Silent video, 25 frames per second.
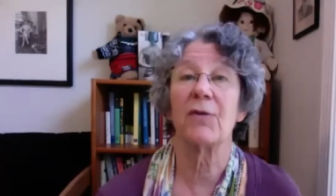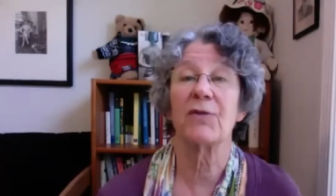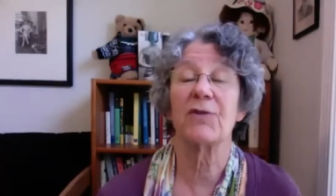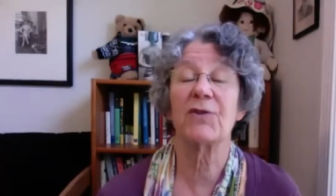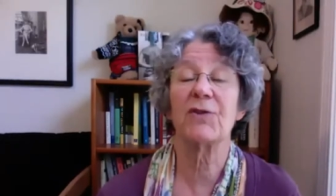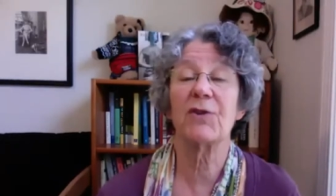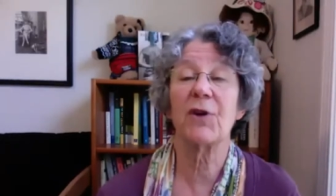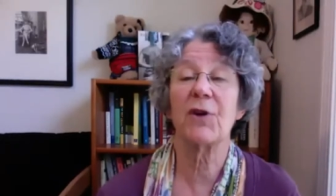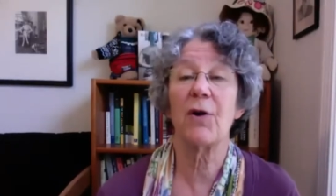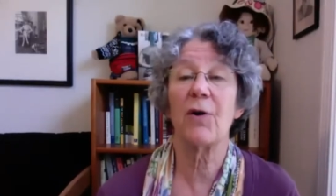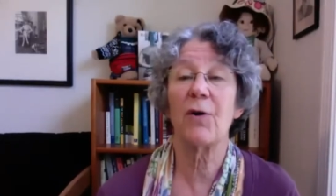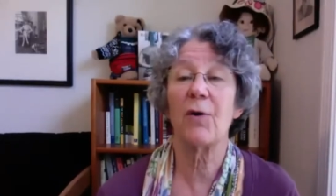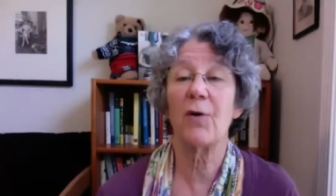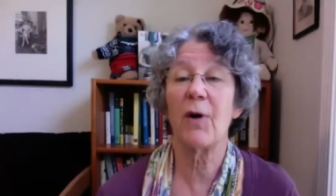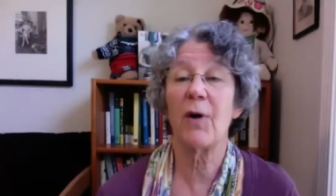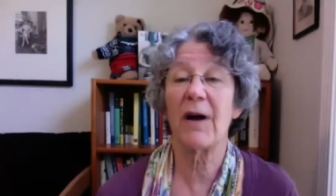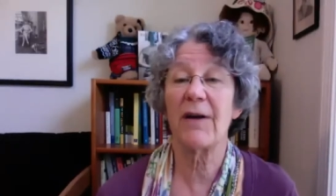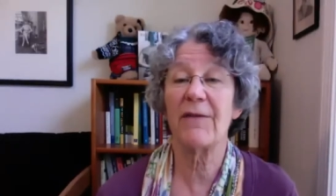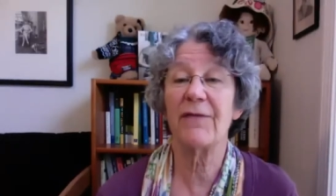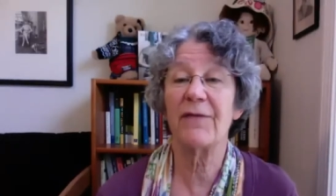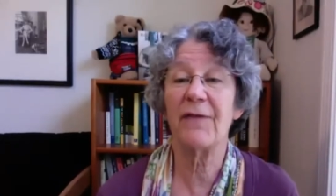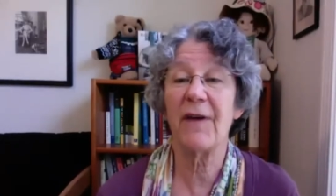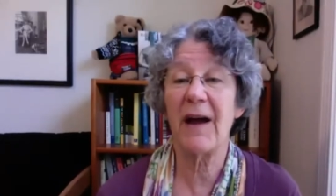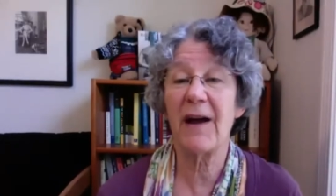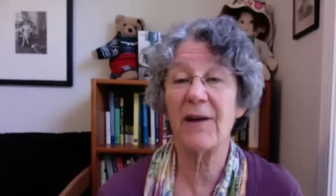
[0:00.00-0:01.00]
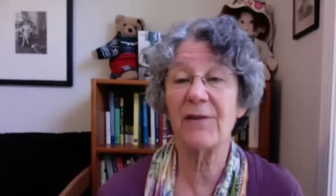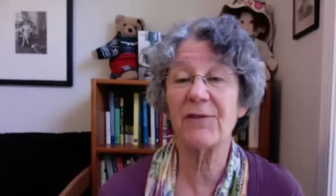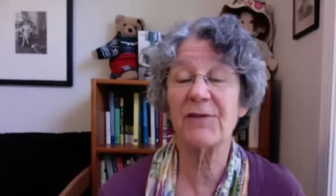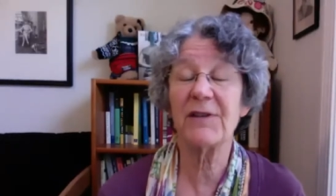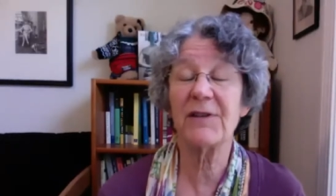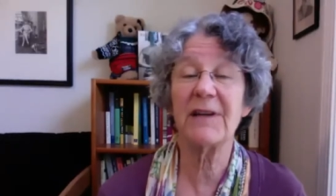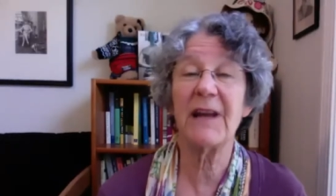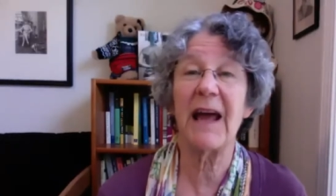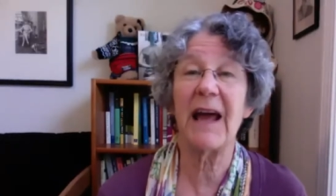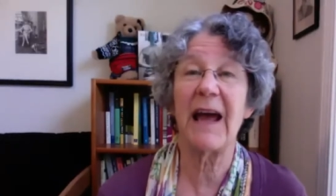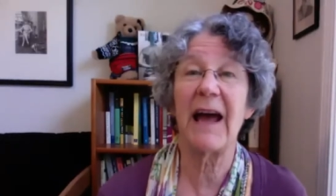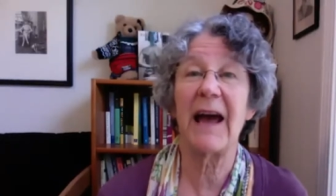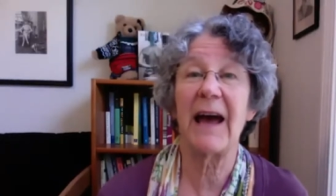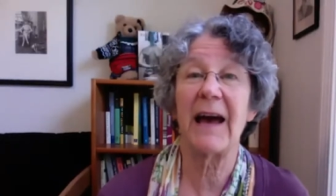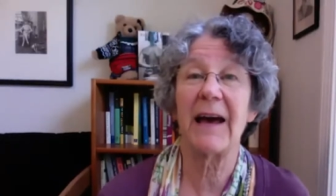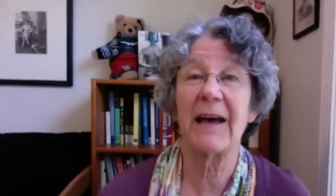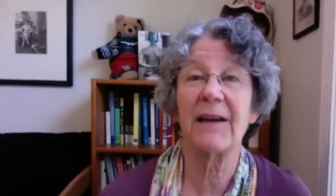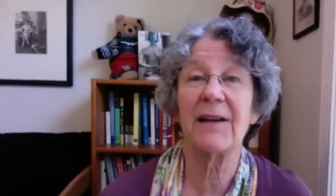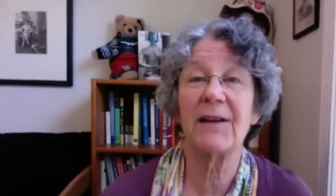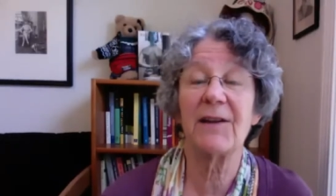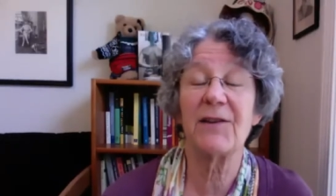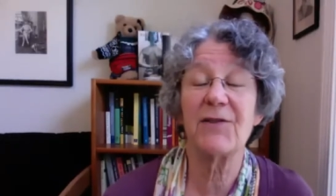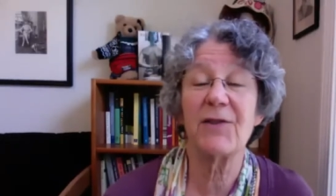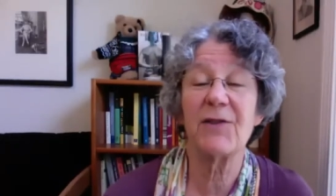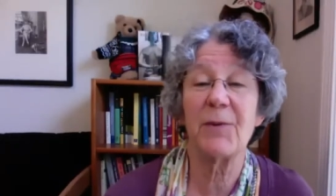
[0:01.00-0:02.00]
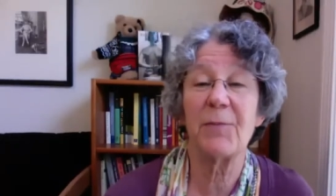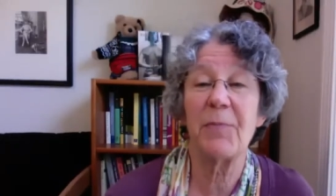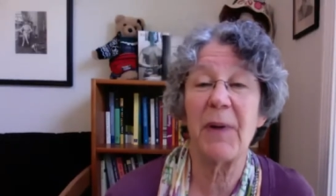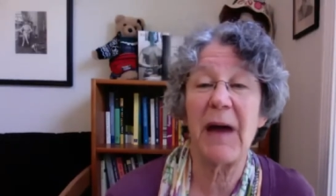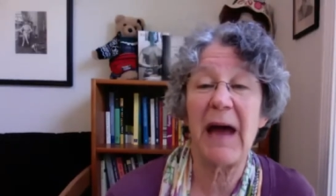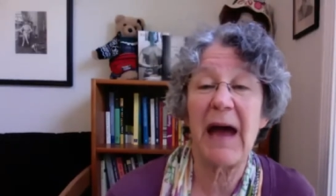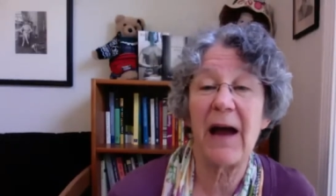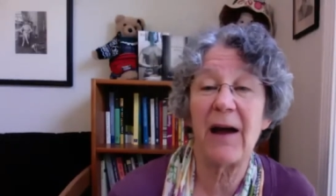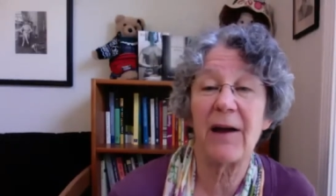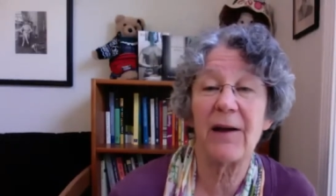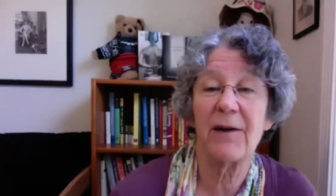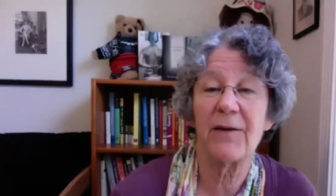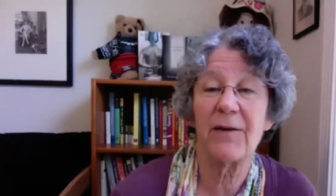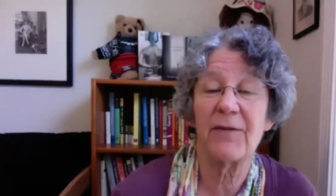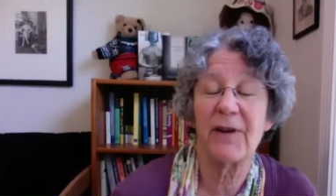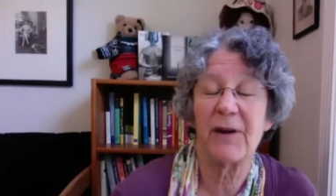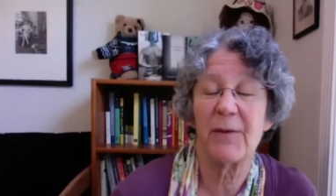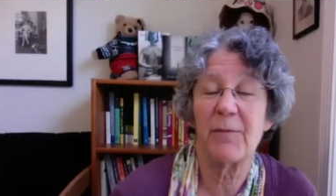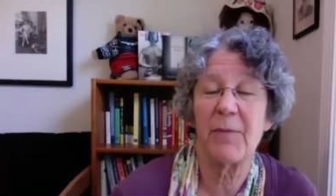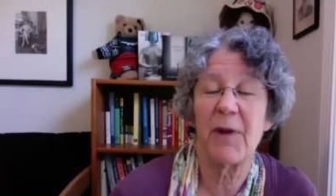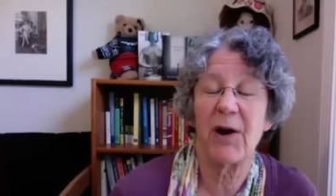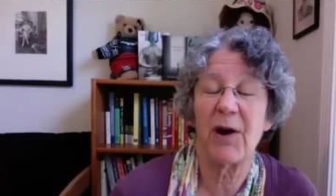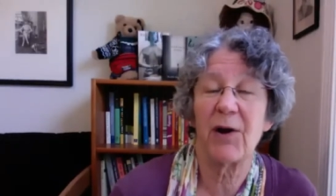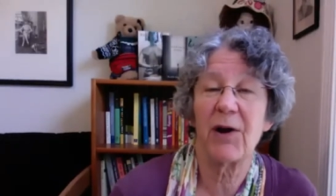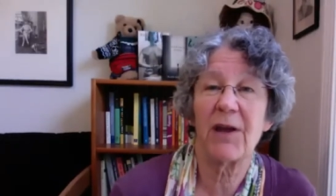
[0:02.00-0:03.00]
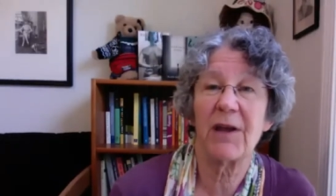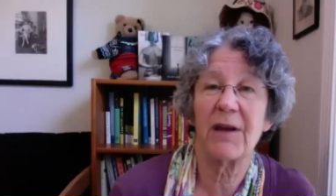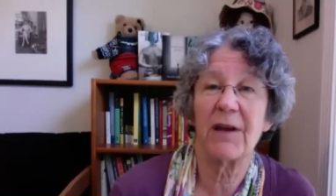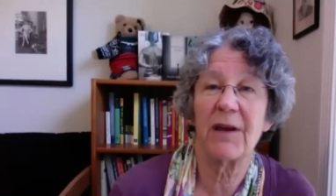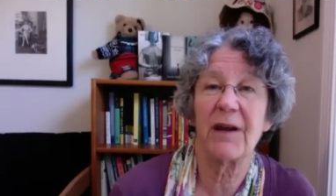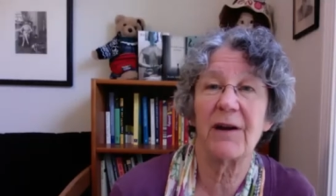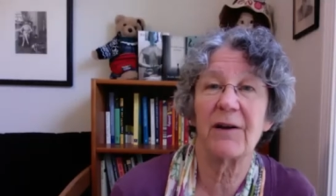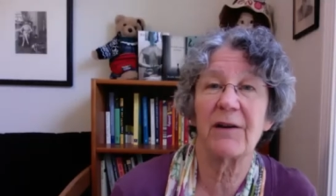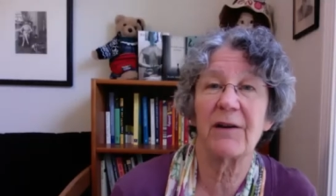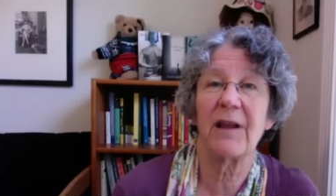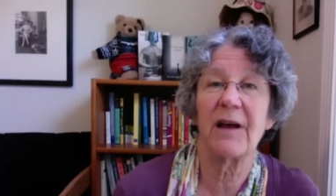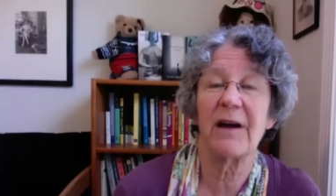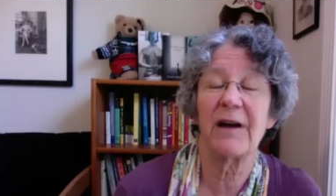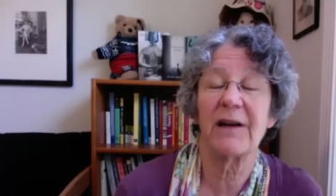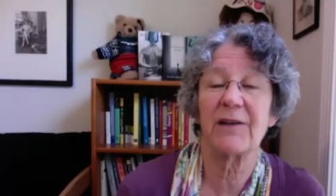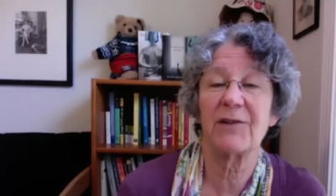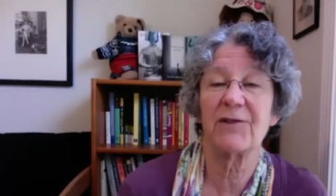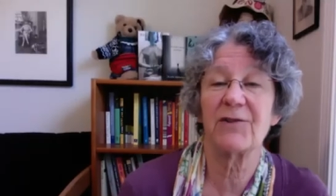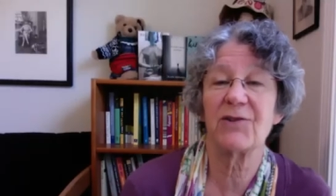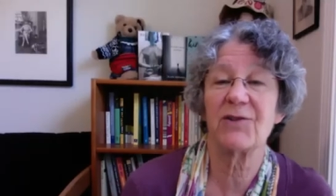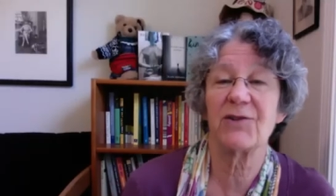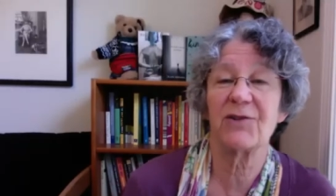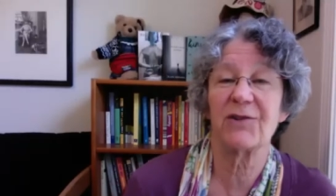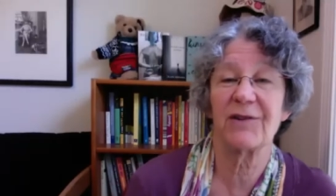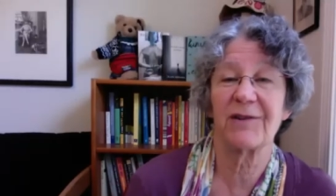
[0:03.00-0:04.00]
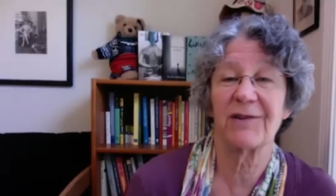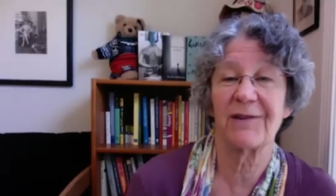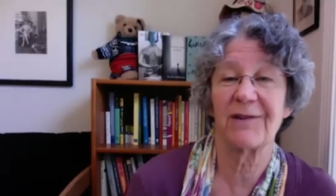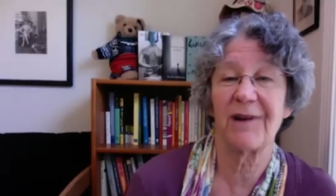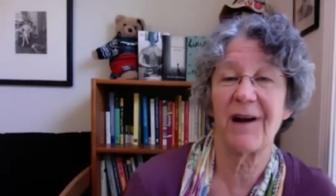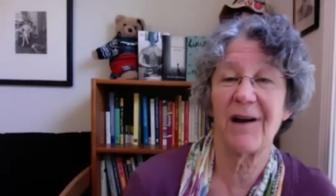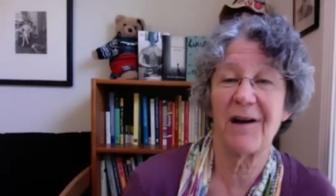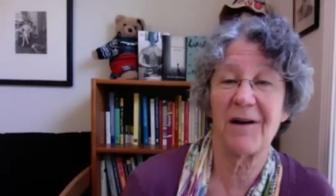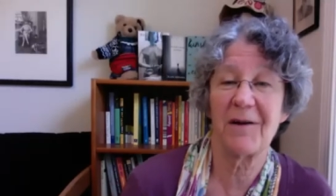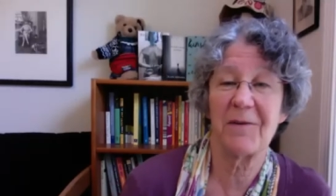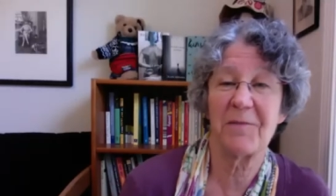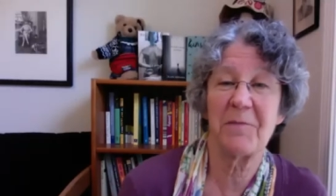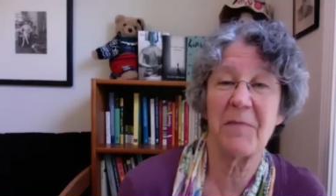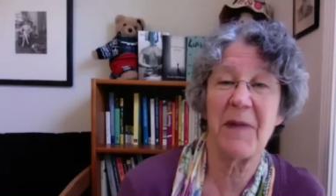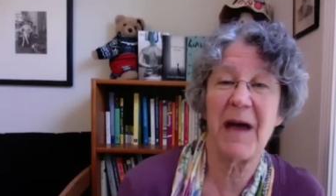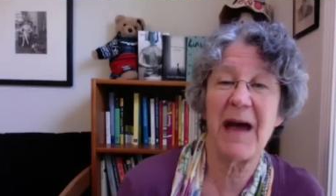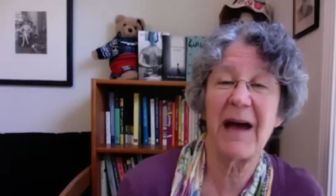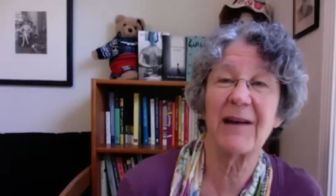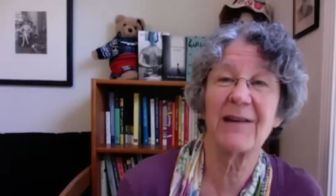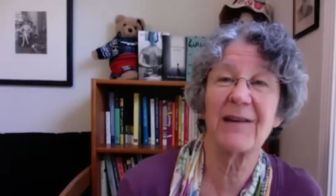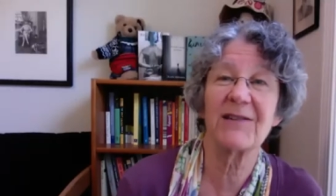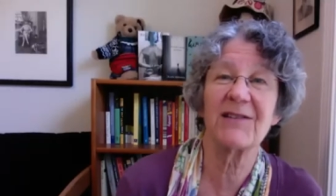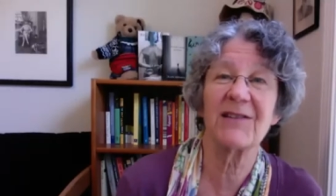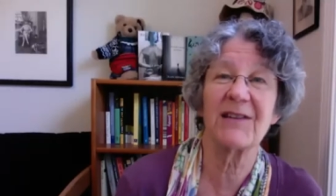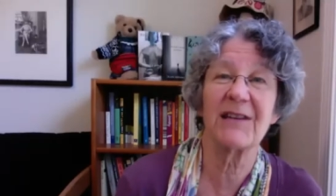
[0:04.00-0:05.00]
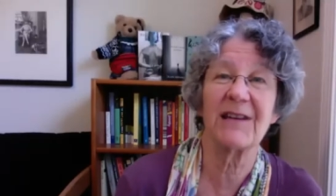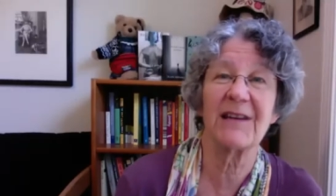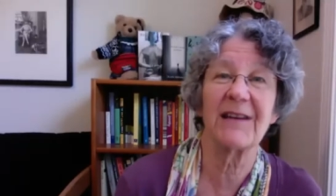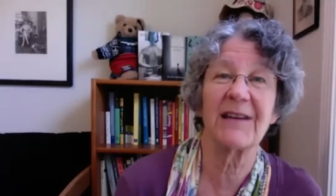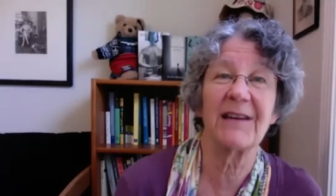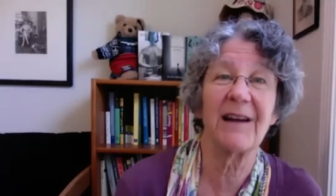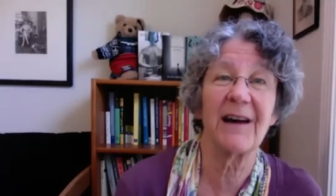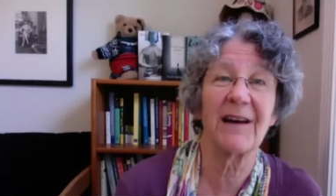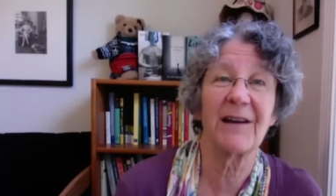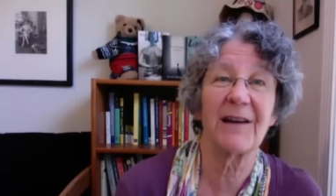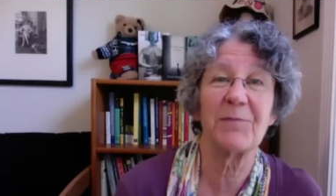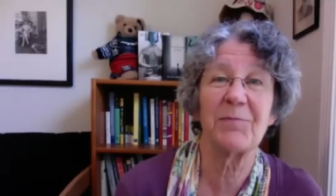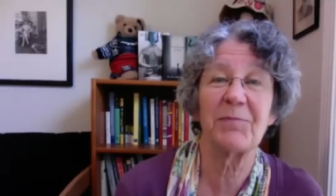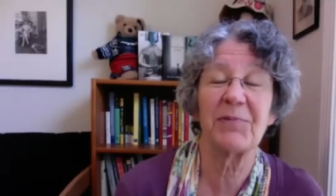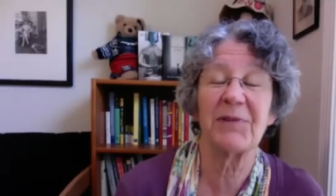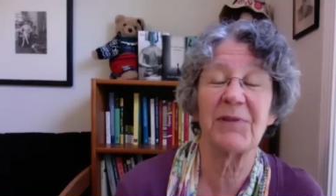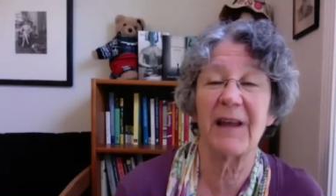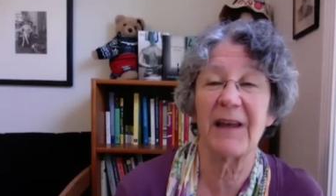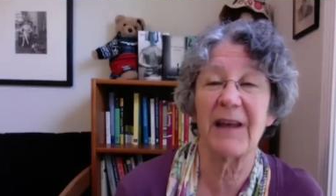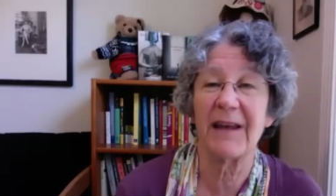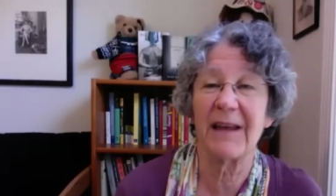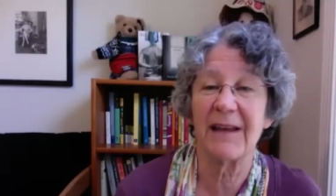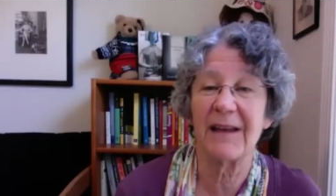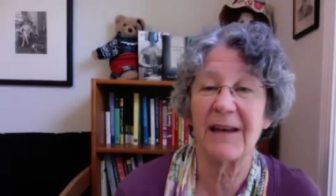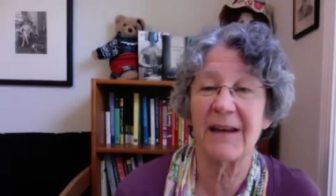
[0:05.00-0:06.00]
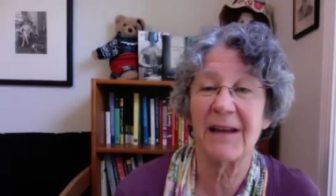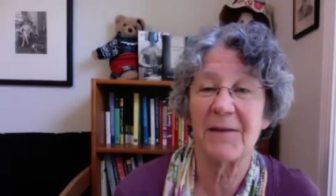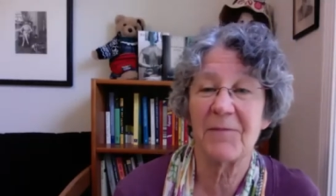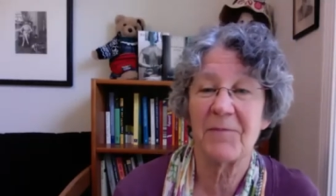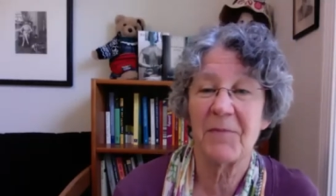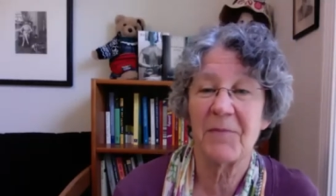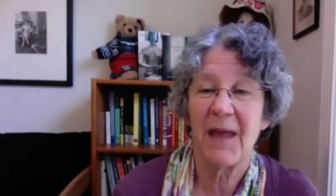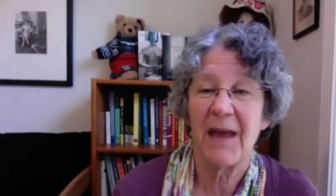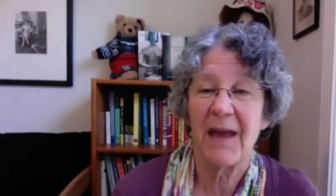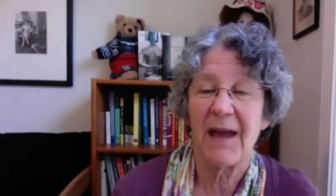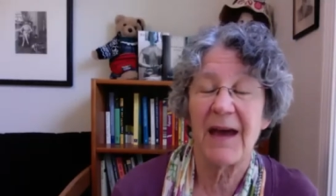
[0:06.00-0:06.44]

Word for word: So I found an ad in the back of an American Airlines uh, magazine on a plane